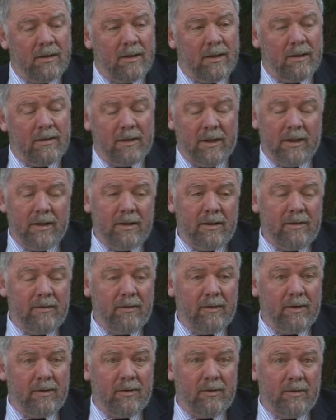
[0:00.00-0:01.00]
A lady
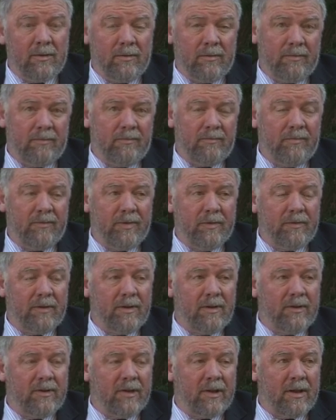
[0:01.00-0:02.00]
in her
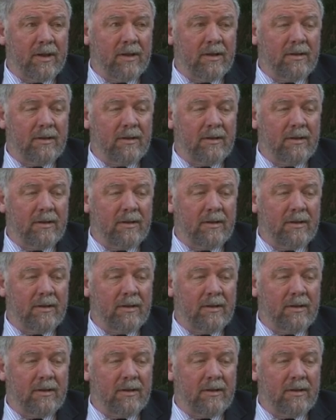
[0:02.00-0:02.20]
50s